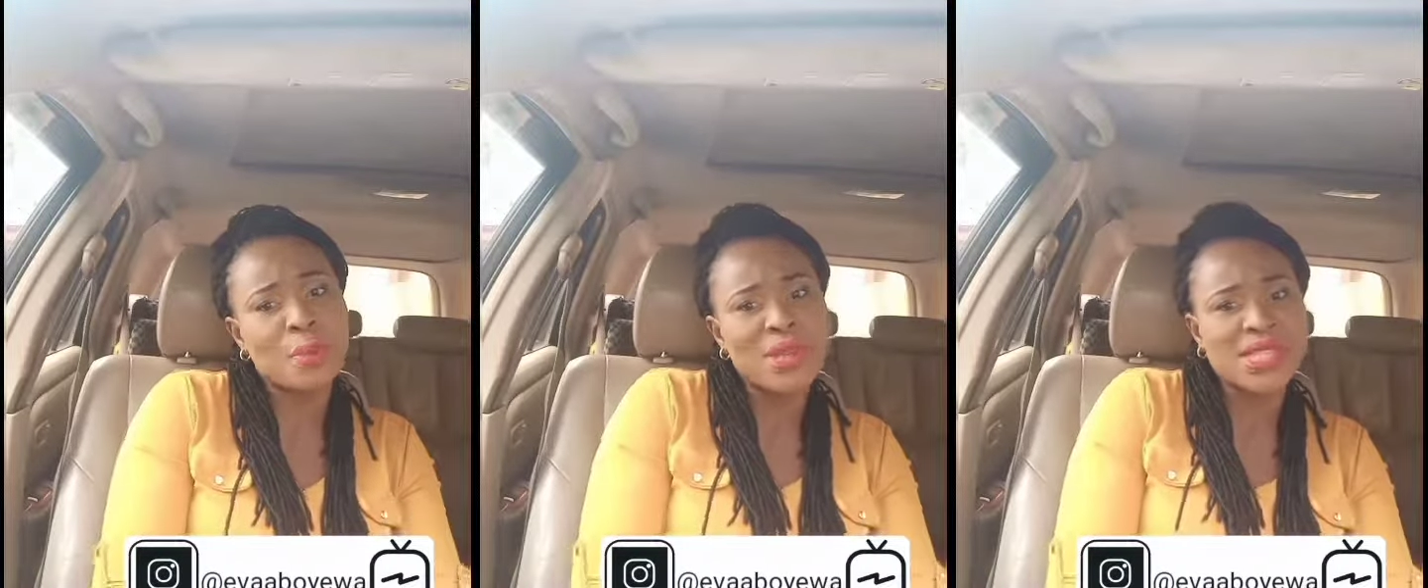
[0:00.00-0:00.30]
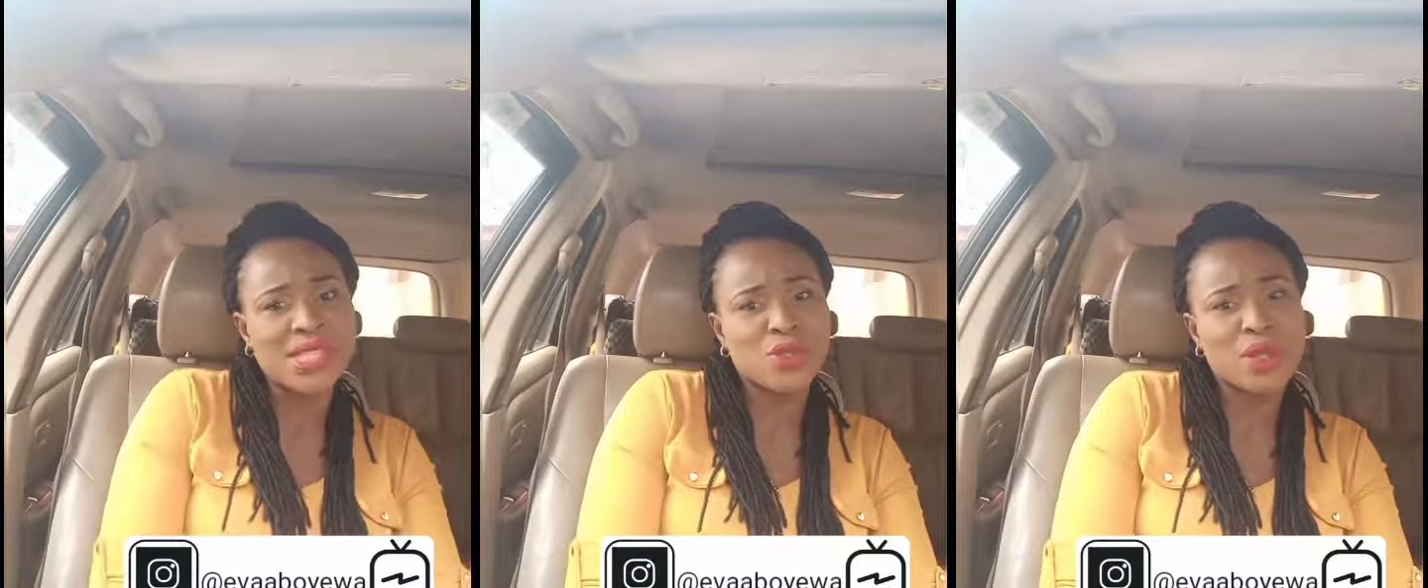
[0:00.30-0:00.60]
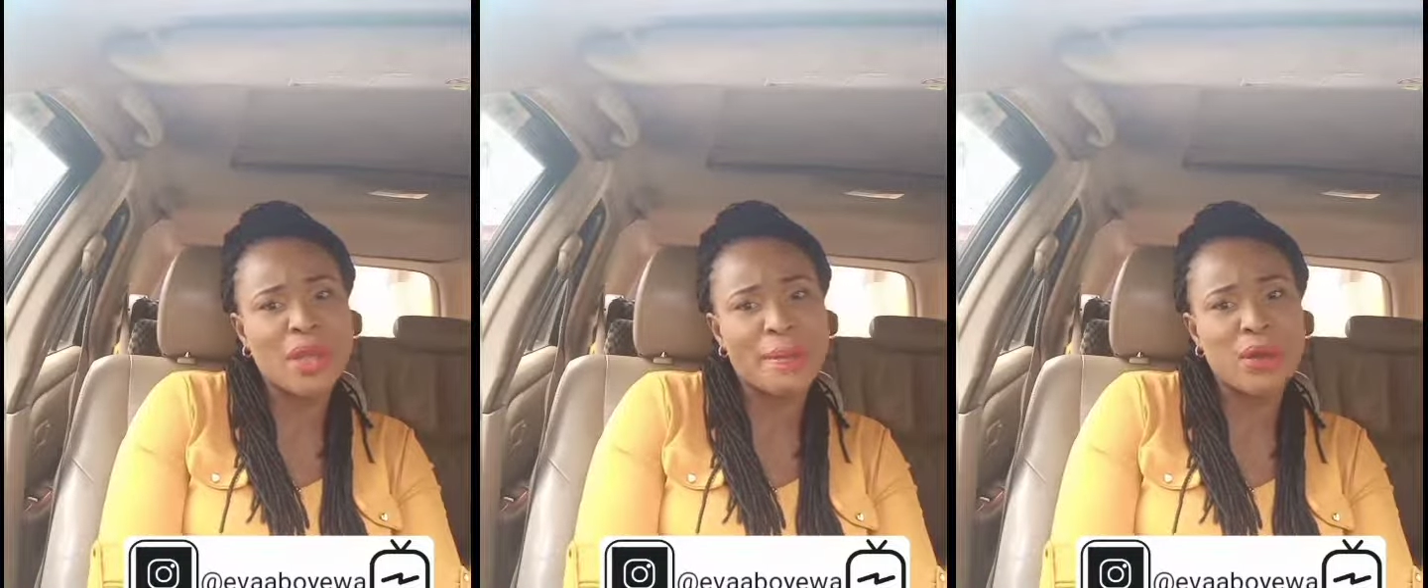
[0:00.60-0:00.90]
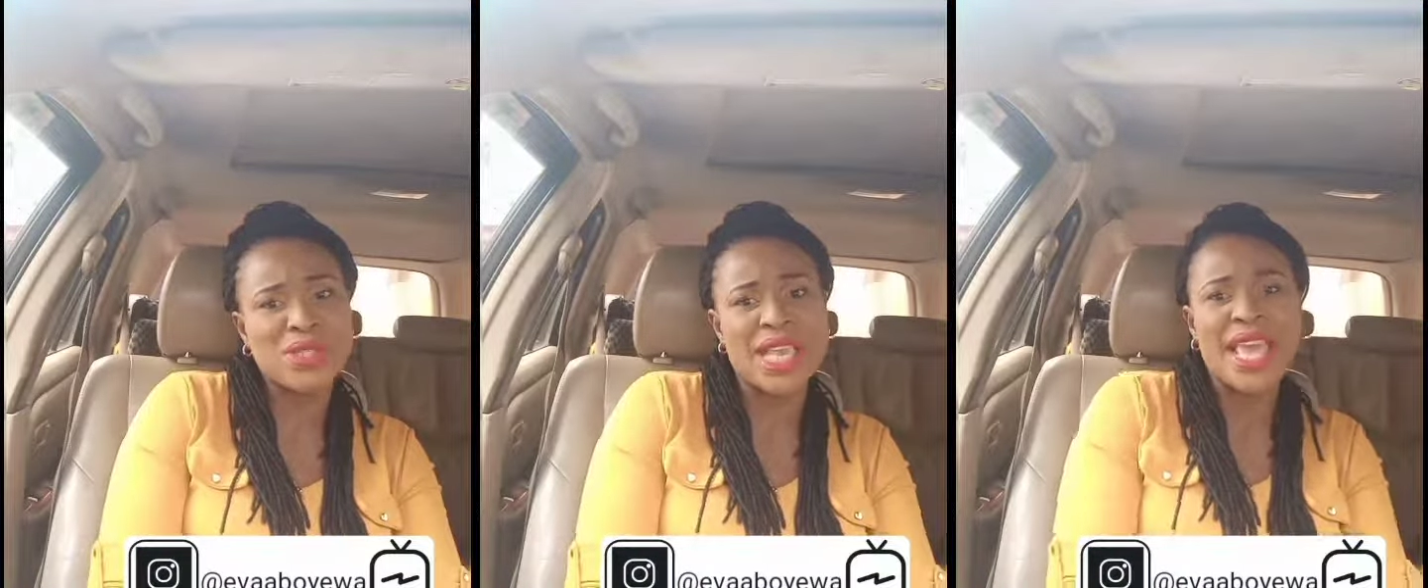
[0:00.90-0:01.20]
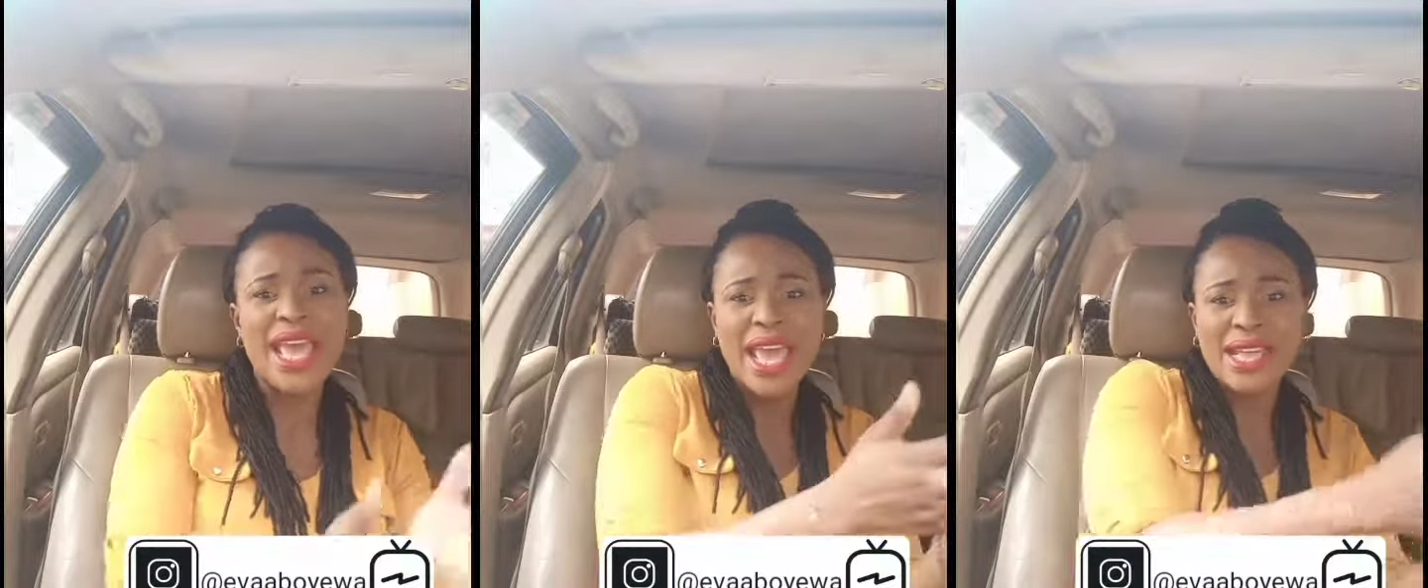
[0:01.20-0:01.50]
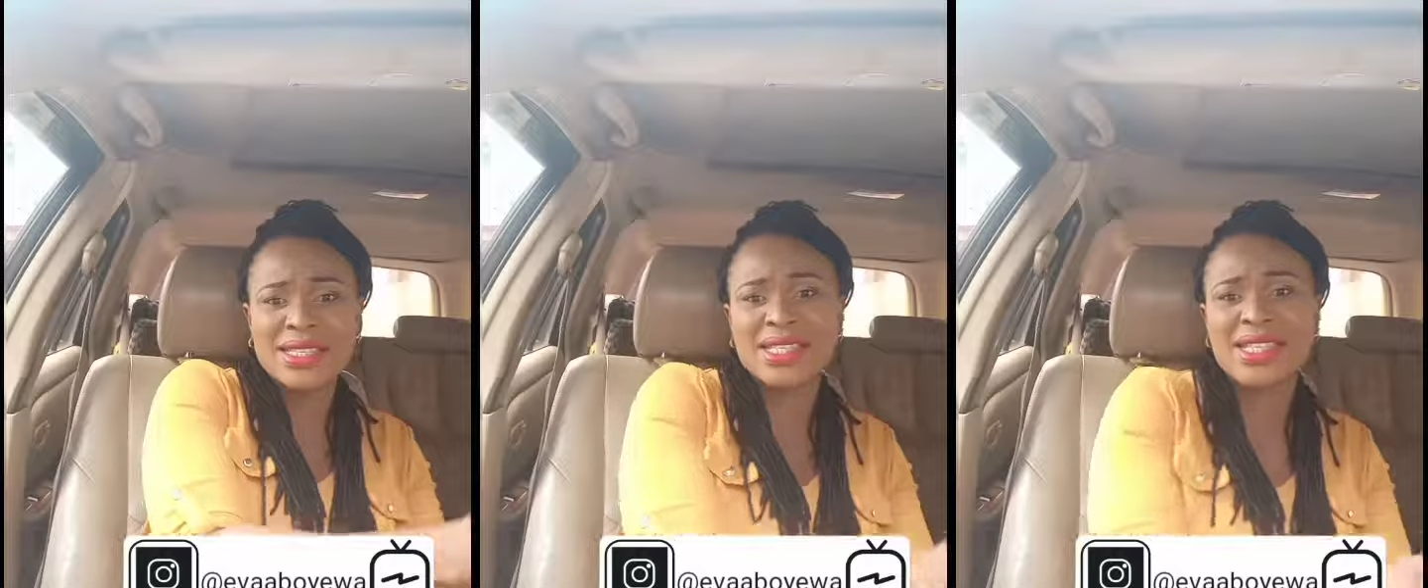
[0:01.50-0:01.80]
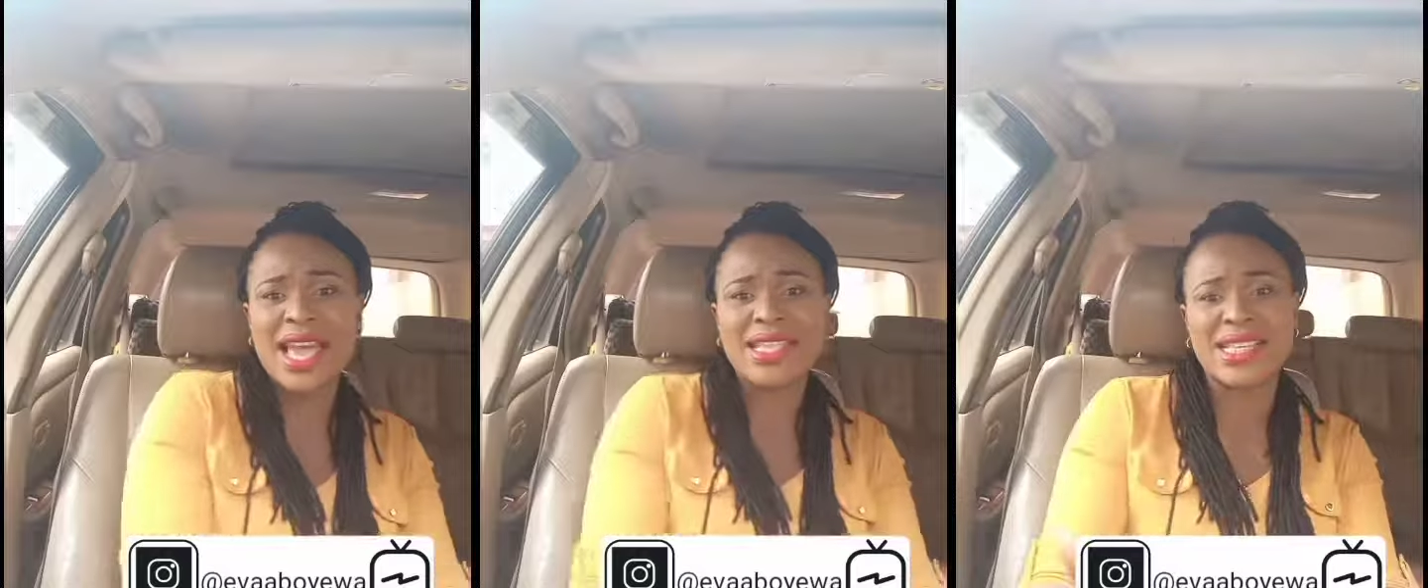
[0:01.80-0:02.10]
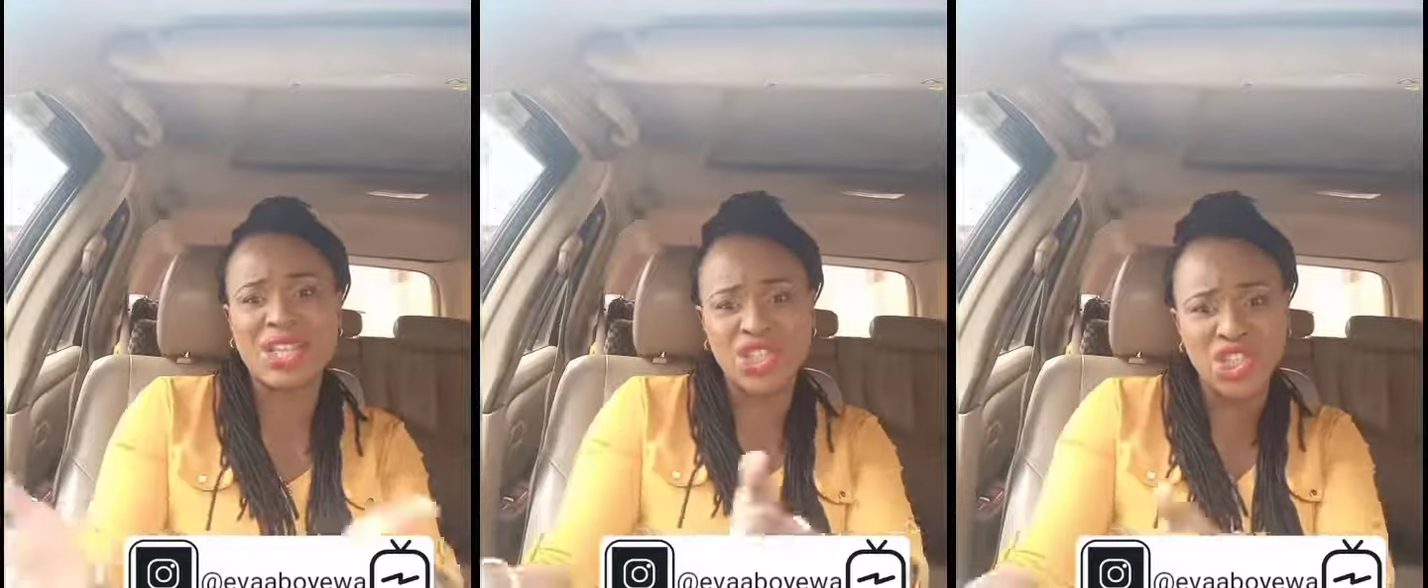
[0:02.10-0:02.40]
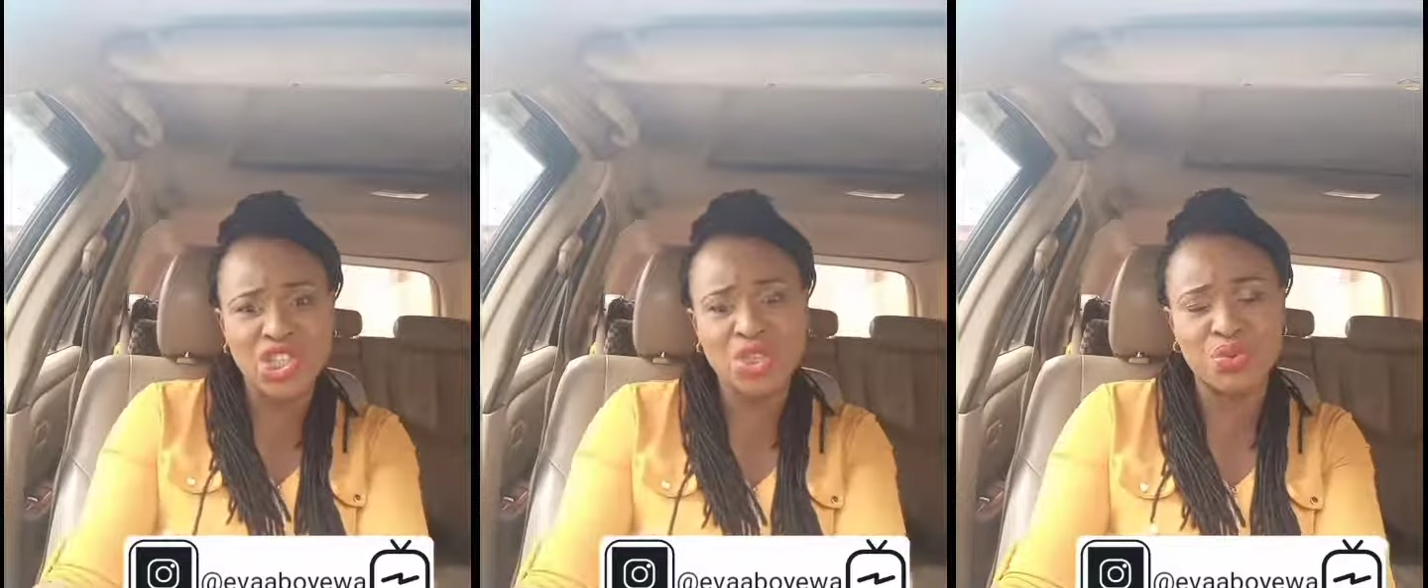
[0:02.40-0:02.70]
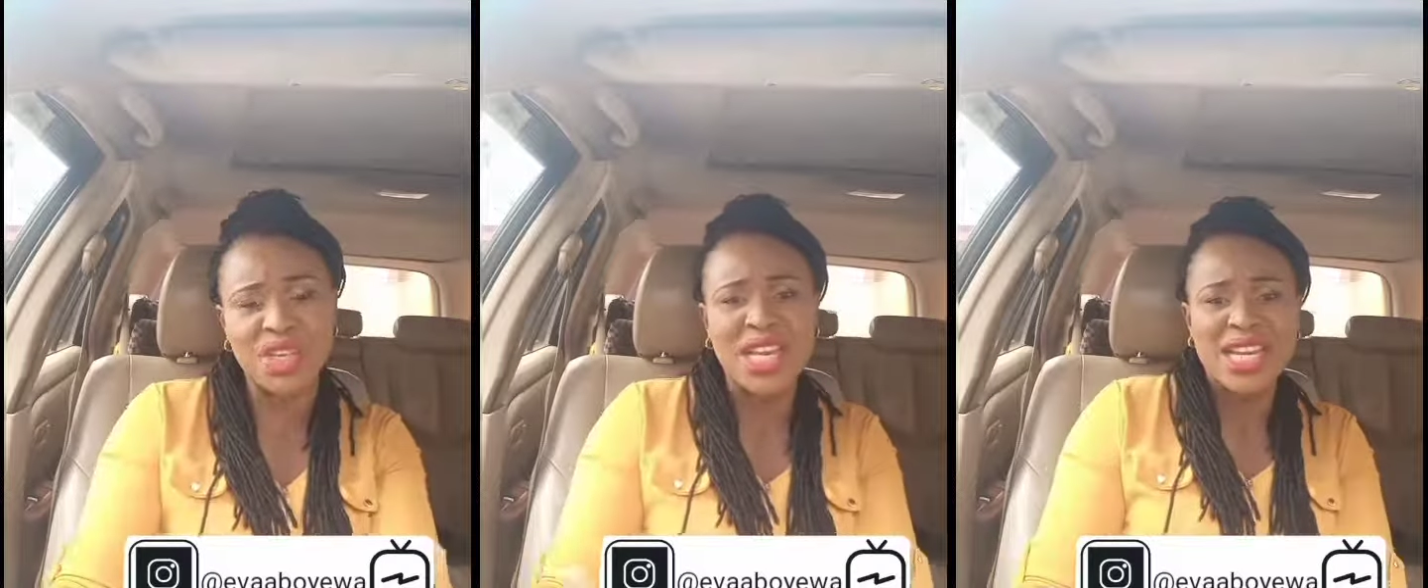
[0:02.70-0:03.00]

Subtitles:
person they talk about exercise and jittery.